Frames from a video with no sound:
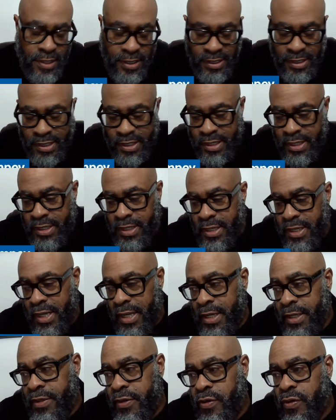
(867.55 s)
and
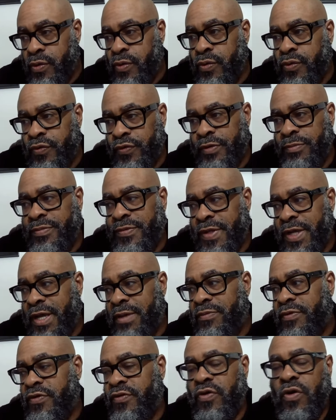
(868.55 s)
I know
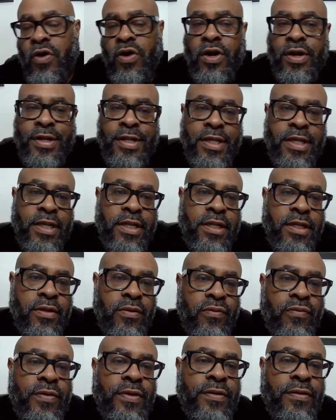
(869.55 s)
sometimes it's hard to get in
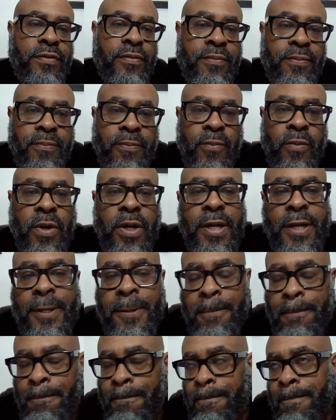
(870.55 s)
the rhythm, right?